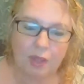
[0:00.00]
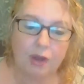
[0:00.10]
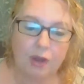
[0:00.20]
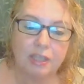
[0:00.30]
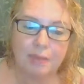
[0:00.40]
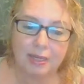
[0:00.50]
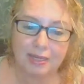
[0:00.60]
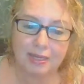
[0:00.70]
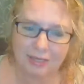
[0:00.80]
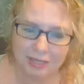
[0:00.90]
I
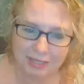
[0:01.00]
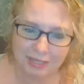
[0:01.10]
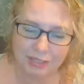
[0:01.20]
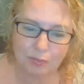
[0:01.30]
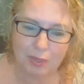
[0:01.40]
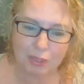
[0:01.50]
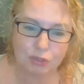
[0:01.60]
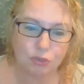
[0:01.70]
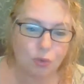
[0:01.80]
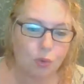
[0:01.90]
spent years
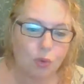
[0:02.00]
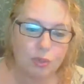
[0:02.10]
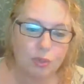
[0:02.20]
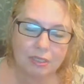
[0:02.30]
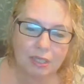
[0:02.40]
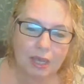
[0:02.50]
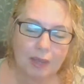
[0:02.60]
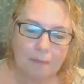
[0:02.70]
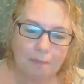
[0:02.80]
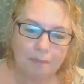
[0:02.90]
being talked
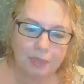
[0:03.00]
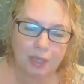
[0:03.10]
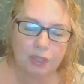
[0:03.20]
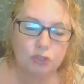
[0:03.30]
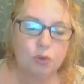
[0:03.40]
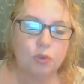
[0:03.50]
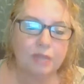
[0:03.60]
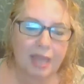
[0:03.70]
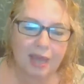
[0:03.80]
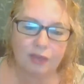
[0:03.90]

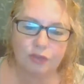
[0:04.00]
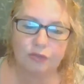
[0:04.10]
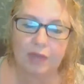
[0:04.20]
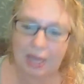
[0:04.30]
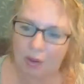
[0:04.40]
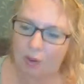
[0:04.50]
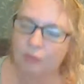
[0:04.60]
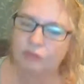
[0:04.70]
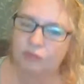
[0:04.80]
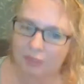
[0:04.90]
out of how I
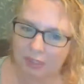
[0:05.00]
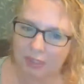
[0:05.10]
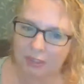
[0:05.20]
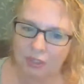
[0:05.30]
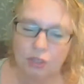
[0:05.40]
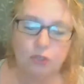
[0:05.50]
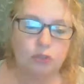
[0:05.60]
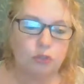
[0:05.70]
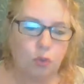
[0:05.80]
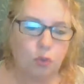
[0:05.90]
was feeling,
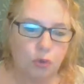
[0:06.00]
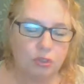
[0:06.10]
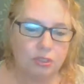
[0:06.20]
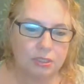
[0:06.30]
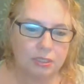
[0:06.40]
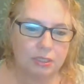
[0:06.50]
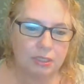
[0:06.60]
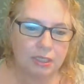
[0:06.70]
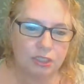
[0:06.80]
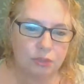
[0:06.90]
talked
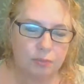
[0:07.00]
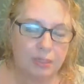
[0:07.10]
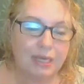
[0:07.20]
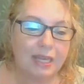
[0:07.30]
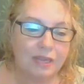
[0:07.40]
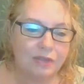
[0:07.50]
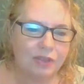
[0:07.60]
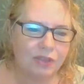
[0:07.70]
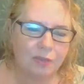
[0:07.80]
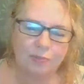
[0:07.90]
into
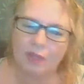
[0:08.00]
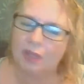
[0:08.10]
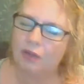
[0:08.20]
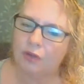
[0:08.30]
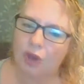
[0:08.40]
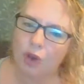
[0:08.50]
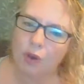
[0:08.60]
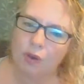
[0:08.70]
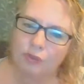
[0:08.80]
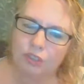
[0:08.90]
believing that, no,
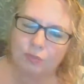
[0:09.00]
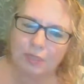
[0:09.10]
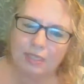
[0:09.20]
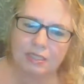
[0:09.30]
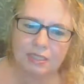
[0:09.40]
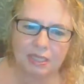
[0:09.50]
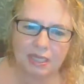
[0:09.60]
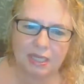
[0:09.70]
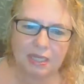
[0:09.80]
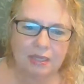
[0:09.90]
I was just being
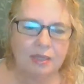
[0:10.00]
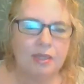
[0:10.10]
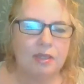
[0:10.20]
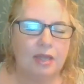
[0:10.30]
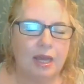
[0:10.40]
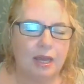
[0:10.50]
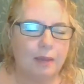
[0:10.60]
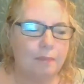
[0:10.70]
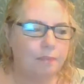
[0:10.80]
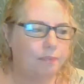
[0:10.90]
silly.
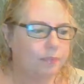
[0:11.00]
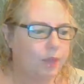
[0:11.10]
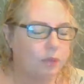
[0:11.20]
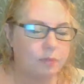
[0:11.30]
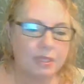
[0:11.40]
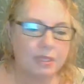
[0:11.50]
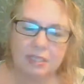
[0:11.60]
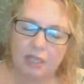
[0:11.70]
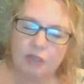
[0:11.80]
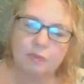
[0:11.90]
I was being
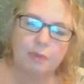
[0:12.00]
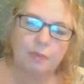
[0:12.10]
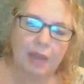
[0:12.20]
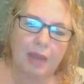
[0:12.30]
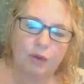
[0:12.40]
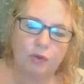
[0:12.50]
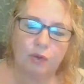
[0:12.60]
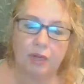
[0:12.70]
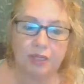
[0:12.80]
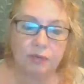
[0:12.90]
silly. I was being
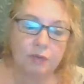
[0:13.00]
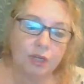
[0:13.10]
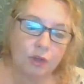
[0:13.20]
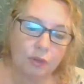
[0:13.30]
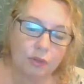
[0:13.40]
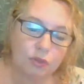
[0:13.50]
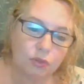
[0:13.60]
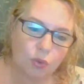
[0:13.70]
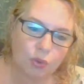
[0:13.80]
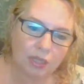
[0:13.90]
paranoid. I didn't really know what I was
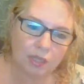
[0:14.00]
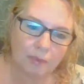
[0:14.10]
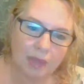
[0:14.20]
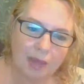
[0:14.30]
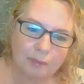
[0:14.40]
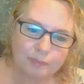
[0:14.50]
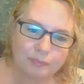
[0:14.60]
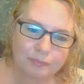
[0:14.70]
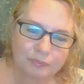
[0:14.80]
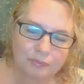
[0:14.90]
talking about.
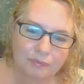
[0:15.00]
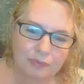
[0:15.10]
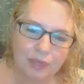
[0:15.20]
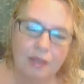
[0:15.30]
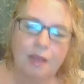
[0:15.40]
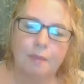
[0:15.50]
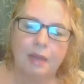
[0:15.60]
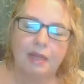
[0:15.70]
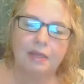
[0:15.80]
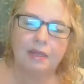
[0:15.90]

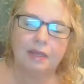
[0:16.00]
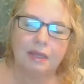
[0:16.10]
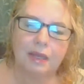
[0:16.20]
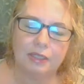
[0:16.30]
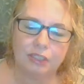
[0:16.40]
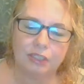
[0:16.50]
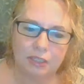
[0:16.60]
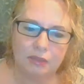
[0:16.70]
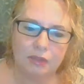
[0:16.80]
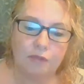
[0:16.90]
But
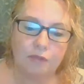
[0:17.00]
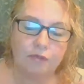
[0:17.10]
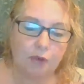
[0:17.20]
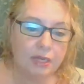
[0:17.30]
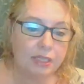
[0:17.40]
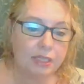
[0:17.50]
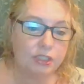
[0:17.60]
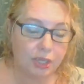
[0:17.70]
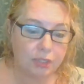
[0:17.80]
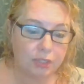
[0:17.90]
until I finally
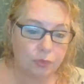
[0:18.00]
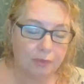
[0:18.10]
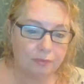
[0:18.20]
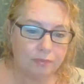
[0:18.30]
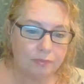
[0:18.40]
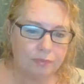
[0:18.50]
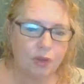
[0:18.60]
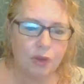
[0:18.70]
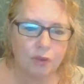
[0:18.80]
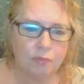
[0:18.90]
just went,
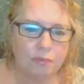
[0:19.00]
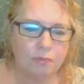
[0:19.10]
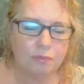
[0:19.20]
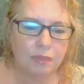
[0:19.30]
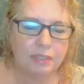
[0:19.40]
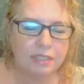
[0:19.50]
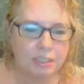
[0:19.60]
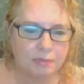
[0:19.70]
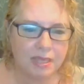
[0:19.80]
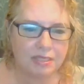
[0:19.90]
no, it
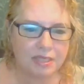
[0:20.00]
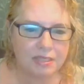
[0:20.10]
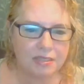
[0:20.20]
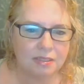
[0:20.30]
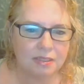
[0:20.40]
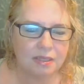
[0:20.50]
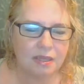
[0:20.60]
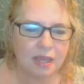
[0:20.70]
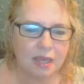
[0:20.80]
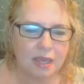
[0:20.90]
doesn't make sense.
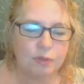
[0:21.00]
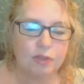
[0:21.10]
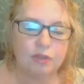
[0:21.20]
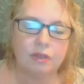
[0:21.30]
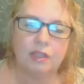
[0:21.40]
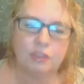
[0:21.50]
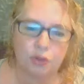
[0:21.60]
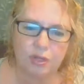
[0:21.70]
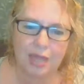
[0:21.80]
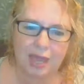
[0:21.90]
And it's
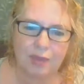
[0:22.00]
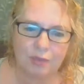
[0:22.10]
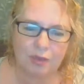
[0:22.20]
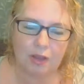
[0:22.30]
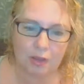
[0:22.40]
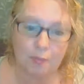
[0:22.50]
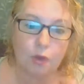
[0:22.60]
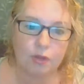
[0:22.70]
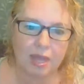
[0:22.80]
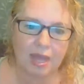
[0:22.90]
okay I'm
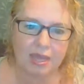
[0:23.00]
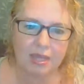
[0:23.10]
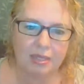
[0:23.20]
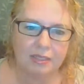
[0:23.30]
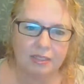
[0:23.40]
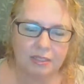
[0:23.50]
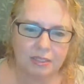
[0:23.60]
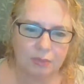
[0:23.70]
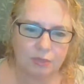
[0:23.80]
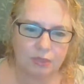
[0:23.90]
okay to
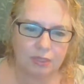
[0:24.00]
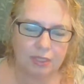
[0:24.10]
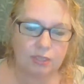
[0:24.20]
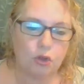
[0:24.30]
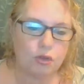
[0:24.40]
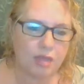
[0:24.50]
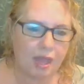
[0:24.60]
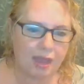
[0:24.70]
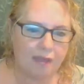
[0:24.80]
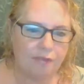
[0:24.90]
sit with it. It's
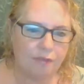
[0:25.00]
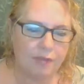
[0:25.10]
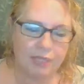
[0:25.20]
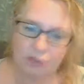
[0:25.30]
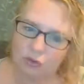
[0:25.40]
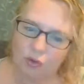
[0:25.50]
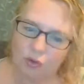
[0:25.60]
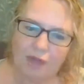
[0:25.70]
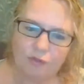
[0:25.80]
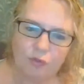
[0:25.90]
okay for me to not
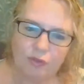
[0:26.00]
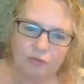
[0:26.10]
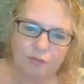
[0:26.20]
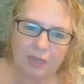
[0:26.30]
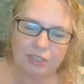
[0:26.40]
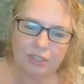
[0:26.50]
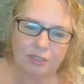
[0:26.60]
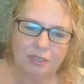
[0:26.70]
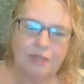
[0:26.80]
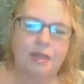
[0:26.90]
have all the information,
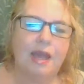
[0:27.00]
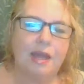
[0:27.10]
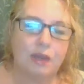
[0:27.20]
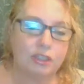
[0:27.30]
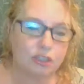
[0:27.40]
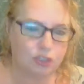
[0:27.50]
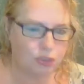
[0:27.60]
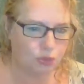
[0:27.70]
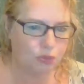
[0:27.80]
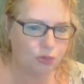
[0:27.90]
and I
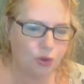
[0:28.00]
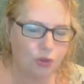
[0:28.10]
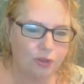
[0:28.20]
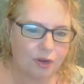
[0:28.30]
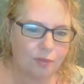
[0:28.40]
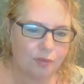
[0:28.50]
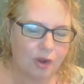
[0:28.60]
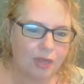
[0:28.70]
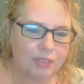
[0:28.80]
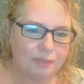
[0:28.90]
still know that I'm right.